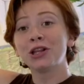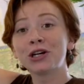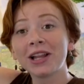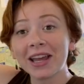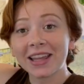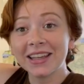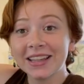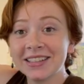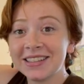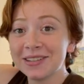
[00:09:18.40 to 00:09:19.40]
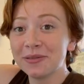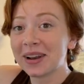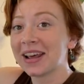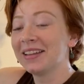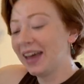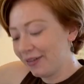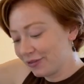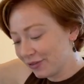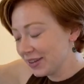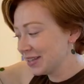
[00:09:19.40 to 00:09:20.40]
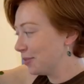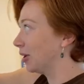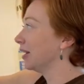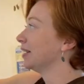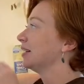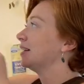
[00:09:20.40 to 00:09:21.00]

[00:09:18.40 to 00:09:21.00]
look like this when I left for the summer,